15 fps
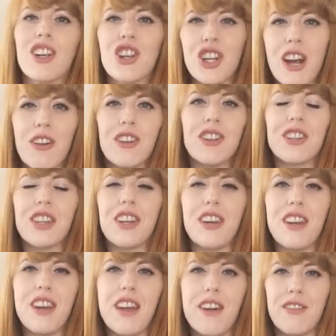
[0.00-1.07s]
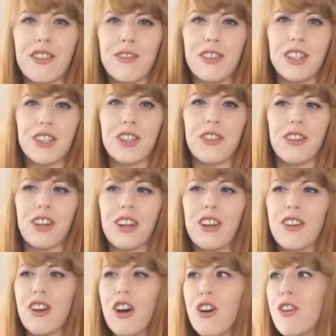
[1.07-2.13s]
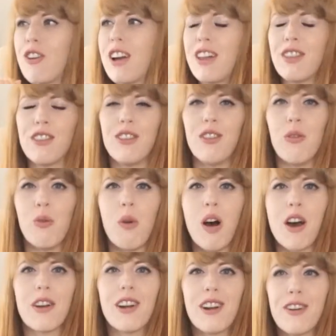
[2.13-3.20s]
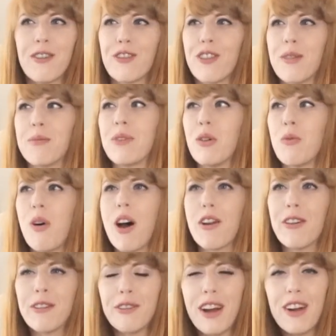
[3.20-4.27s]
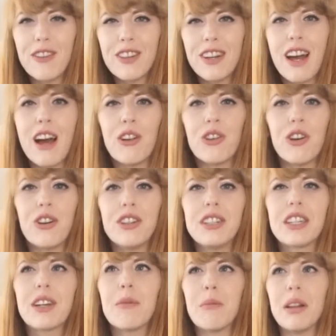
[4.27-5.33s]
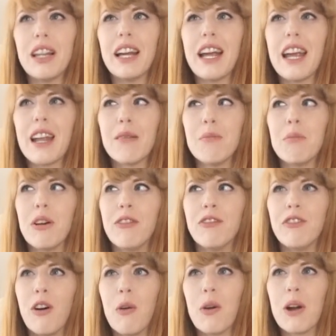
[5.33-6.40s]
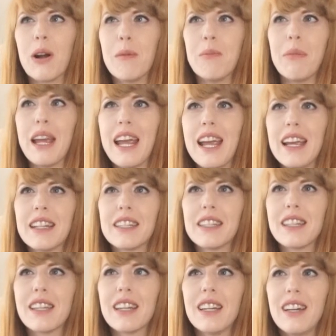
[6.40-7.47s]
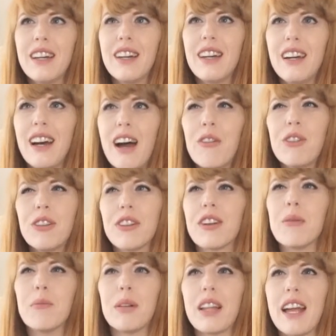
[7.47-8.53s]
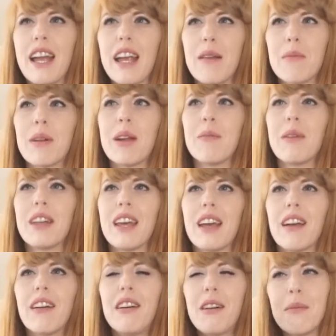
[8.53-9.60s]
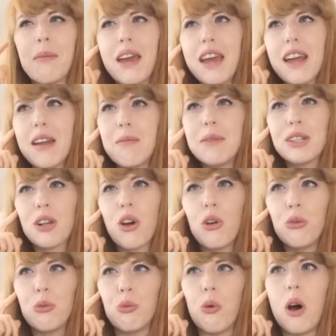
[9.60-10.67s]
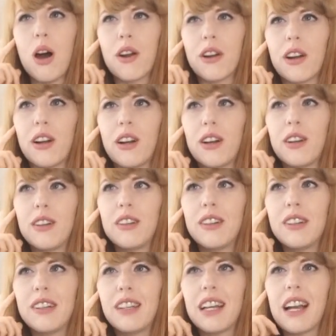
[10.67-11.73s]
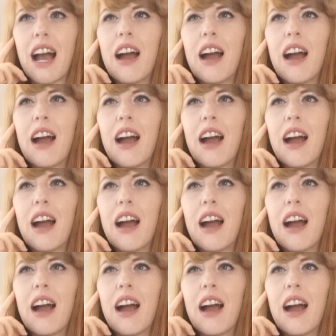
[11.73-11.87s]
Like, showers never felt so good. Oh, and water from the water fountain, I would always complain before Beast. I wouldn't complain, but I'd be like, oh man, I miss cold water.